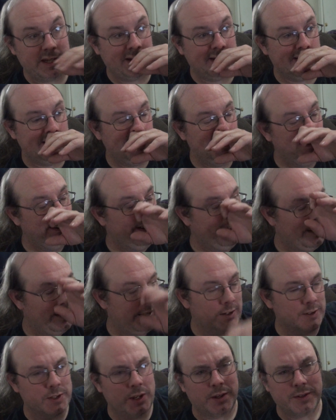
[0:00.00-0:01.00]
in.
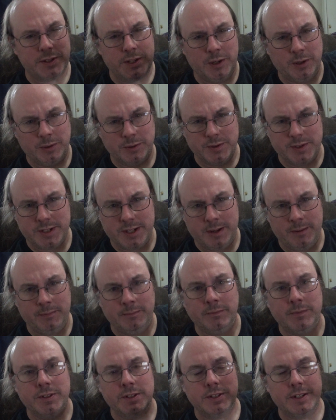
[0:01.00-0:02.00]
There's also
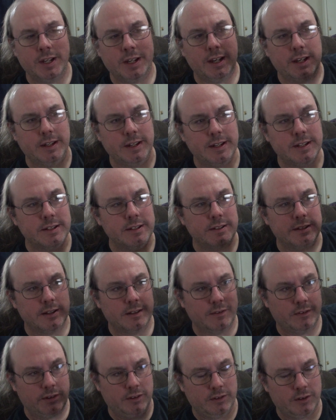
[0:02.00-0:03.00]
some uh, it, the